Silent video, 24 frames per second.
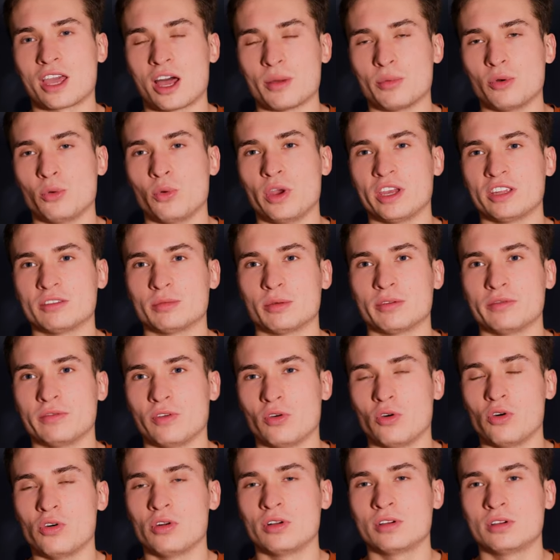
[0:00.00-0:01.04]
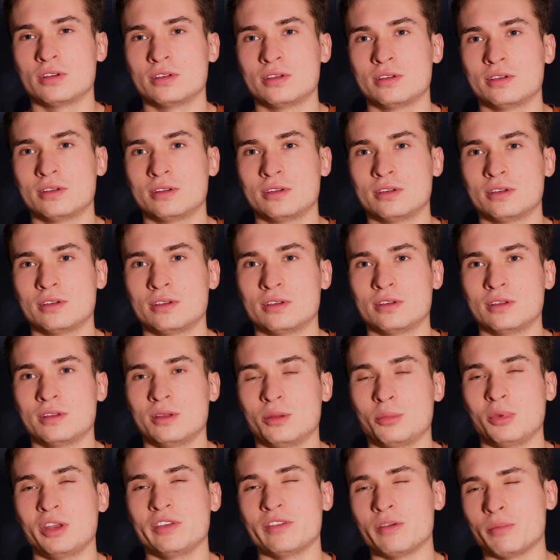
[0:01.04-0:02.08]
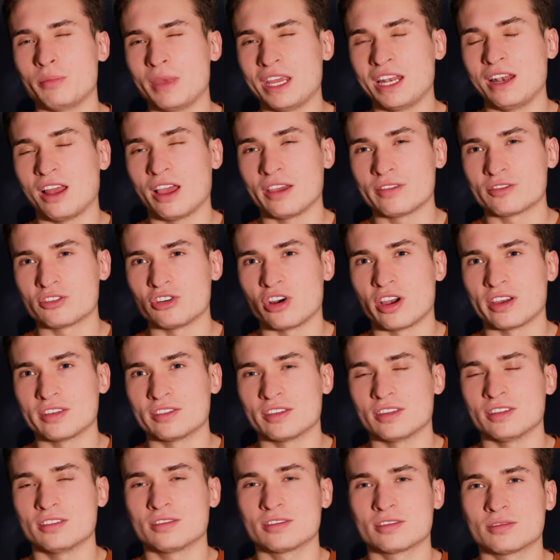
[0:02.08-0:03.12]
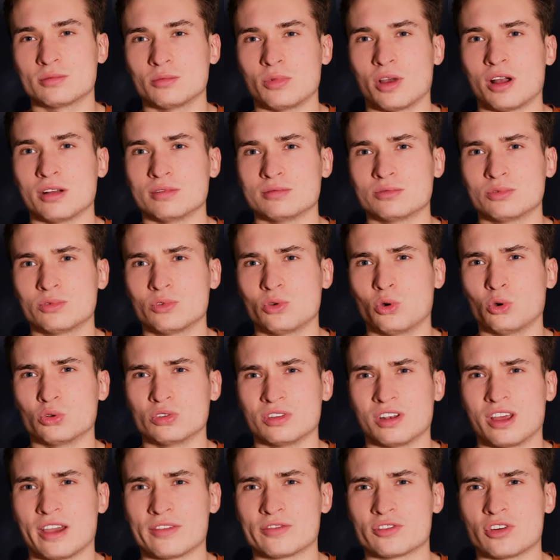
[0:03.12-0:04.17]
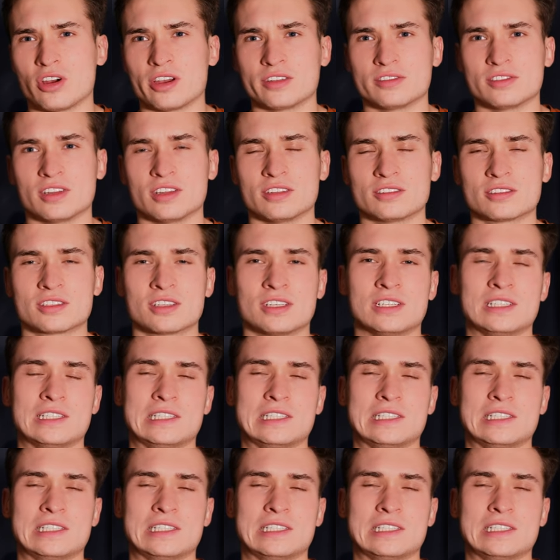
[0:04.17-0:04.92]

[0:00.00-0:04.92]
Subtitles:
couple weeks before, bit of a midlife crisis, well, quarter life crisis.